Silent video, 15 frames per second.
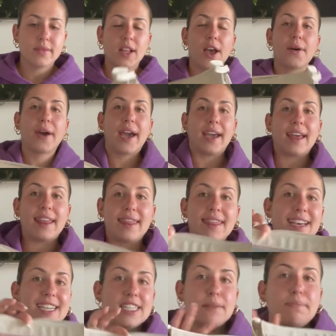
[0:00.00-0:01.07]
Okay,
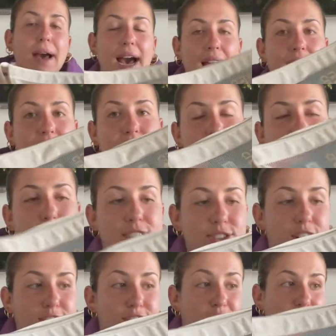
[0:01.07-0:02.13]
this bag. So I
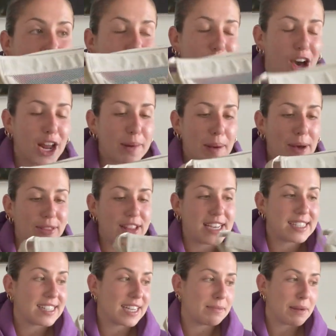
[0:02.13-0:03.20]
talked a lot about
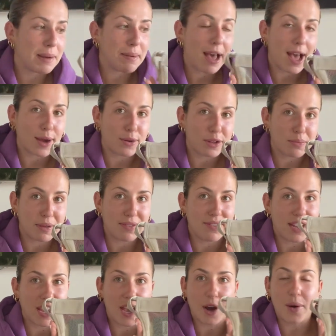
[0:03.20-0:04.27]
this in my Pack With Me
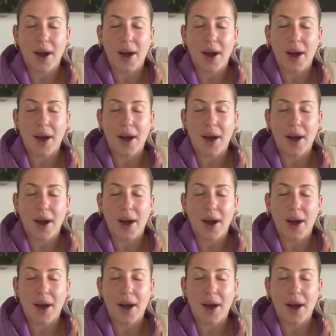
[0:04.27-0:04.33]
video.